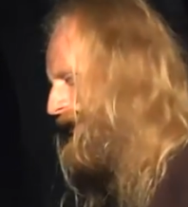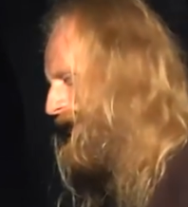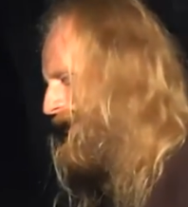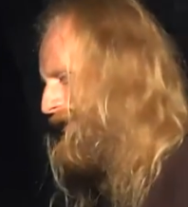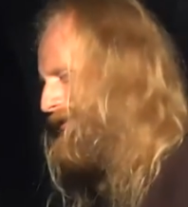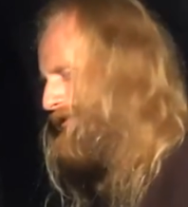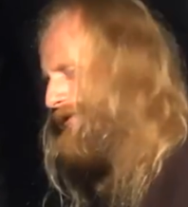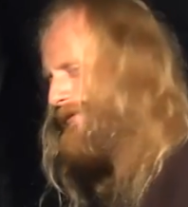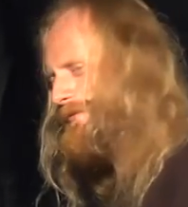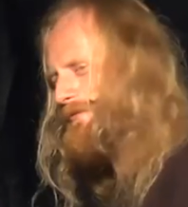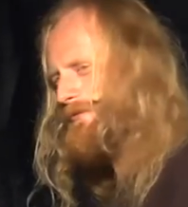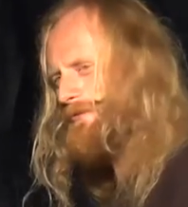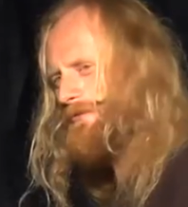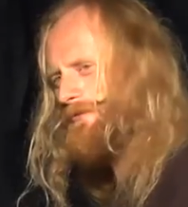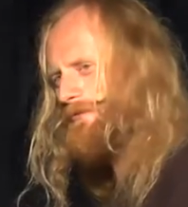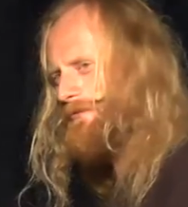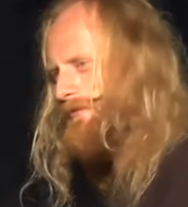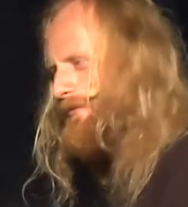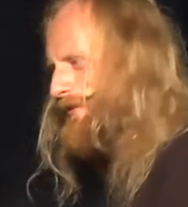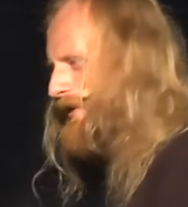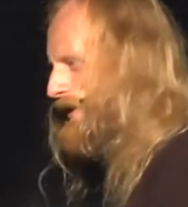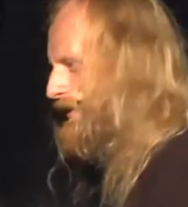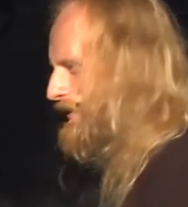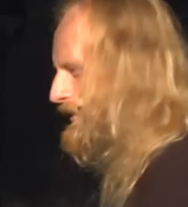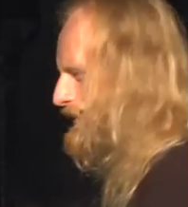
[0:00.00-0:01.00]
and some
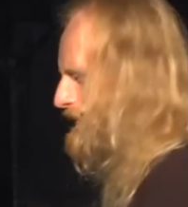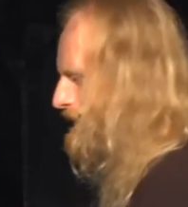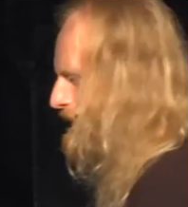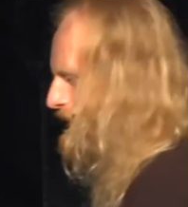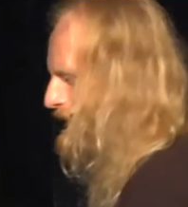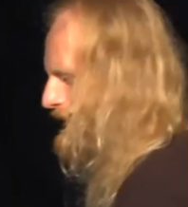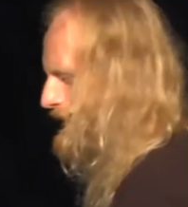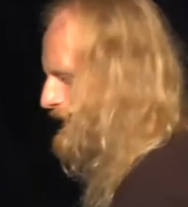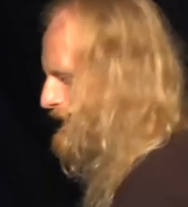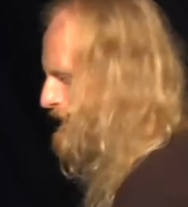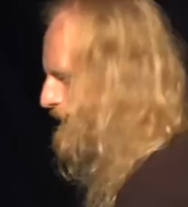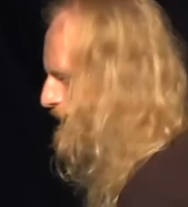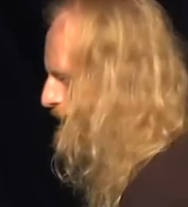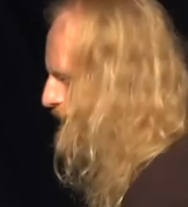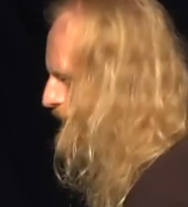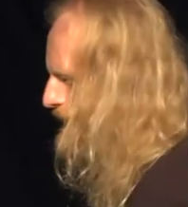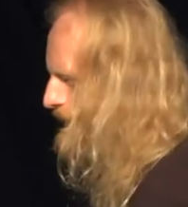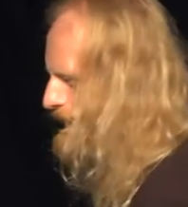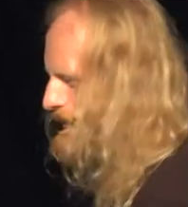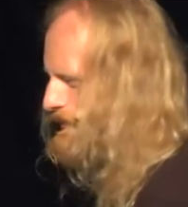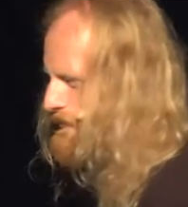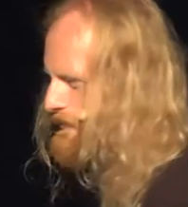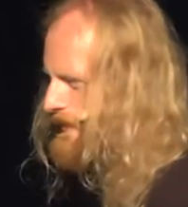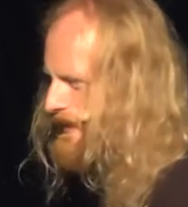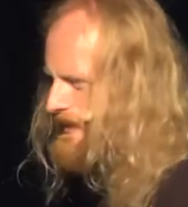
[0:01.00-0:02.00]
very, very,
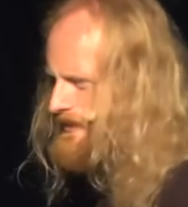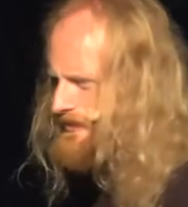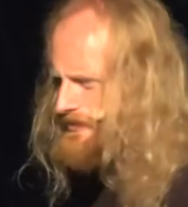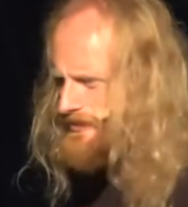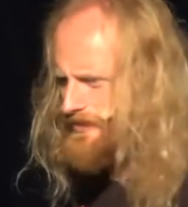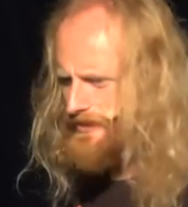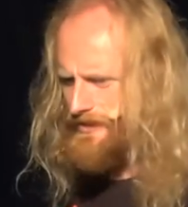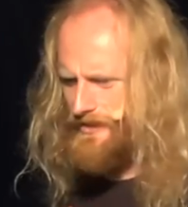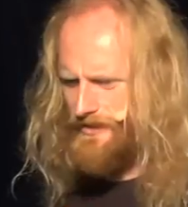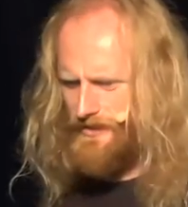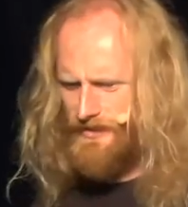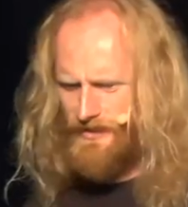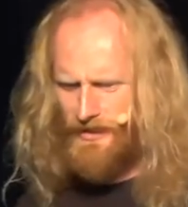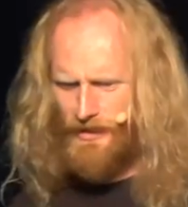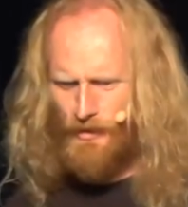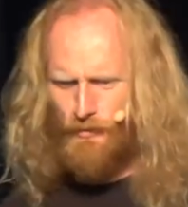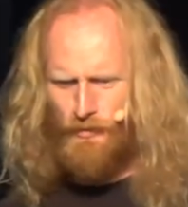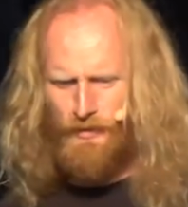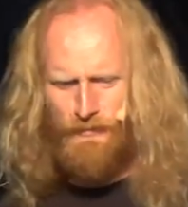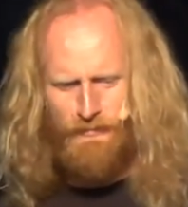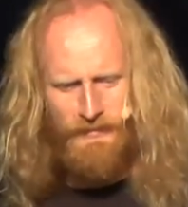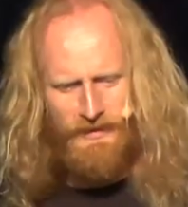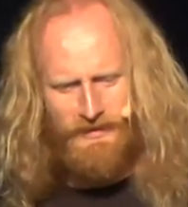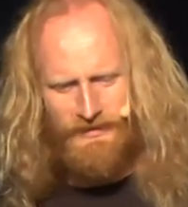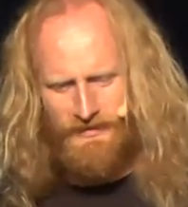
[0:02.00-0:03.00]
very basic
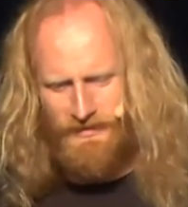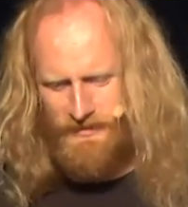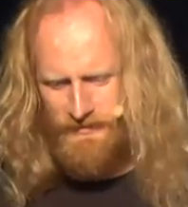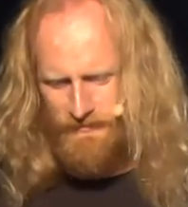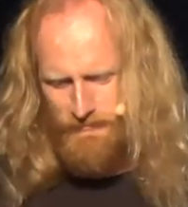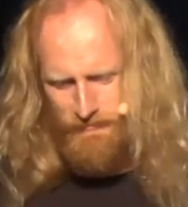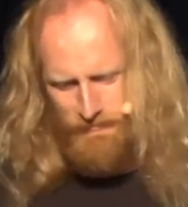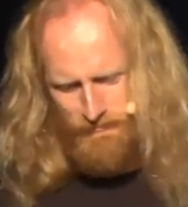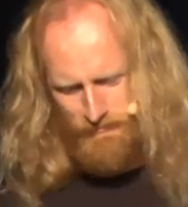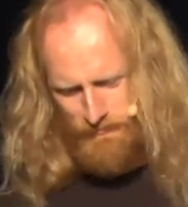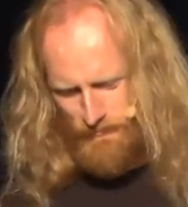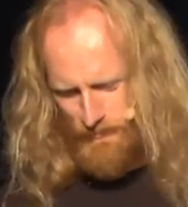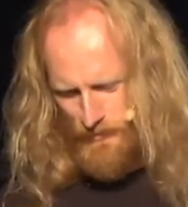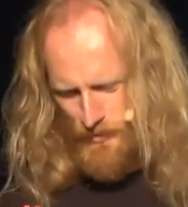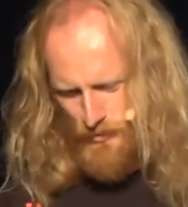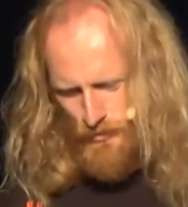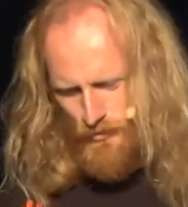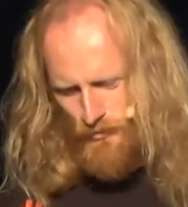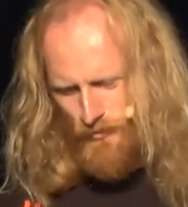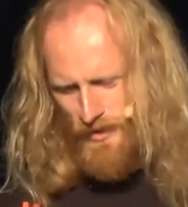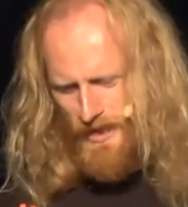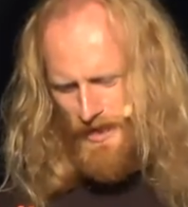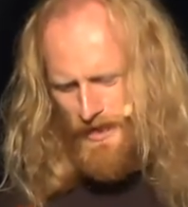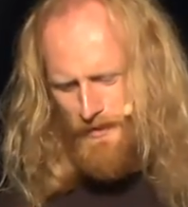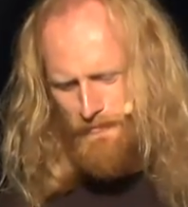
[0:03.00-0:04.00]
equipment, a
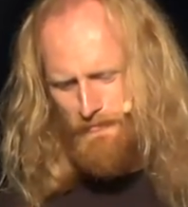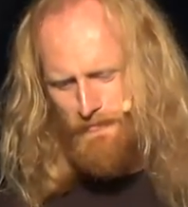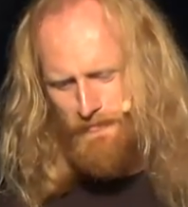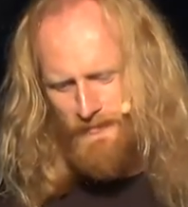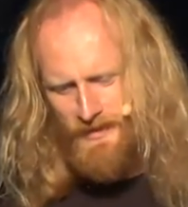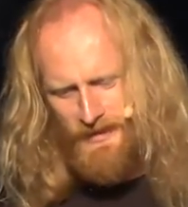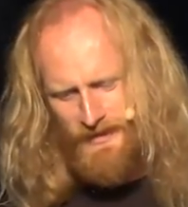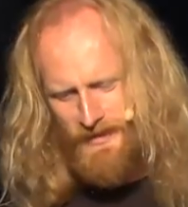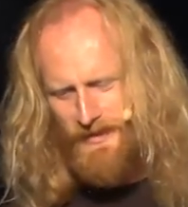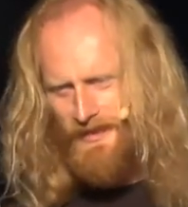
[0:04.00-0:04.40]
drum,